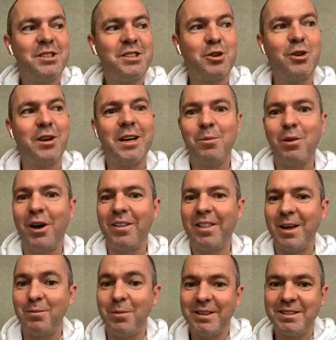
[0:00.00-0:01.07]
streamline
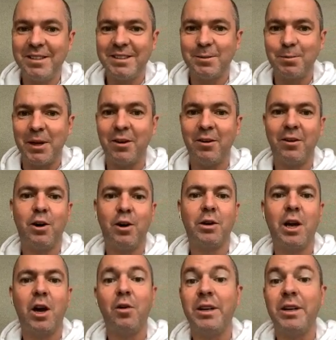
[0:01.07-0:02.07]
their business better, and I'll go